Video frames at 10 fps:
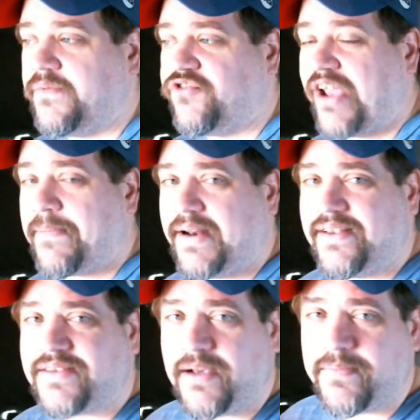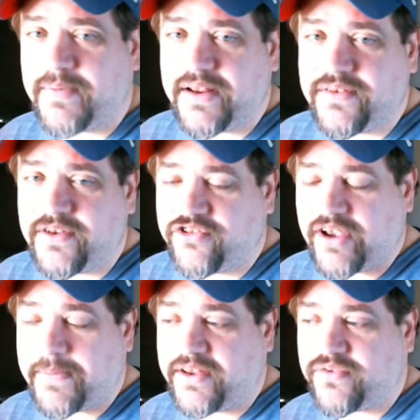Japanese companies or
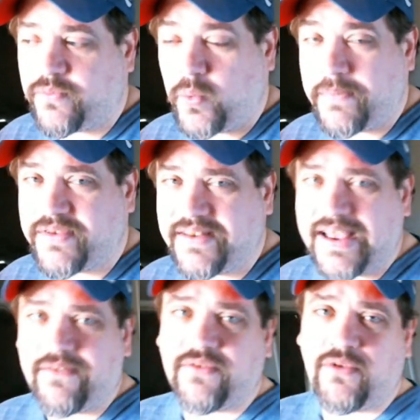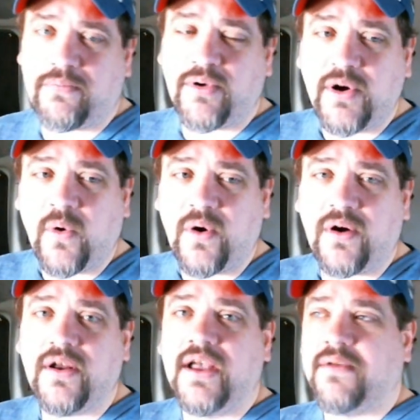Japanese websites have it for
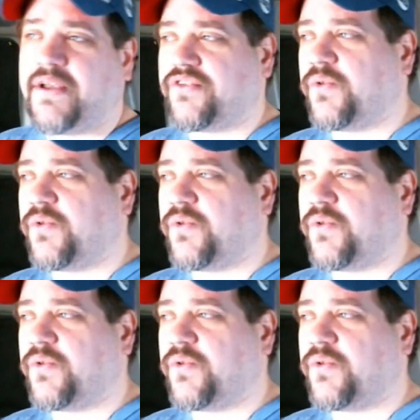pre-order because,